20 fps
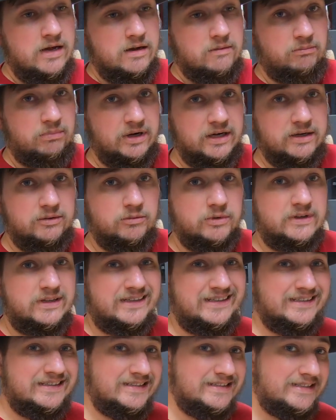but with the
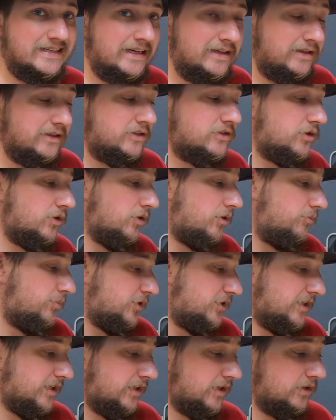Casali sole in
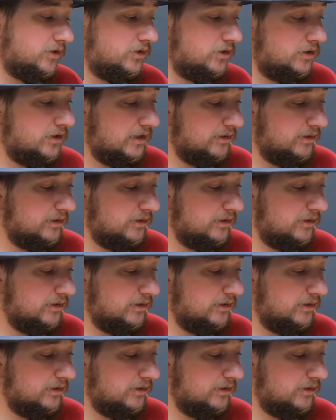particular,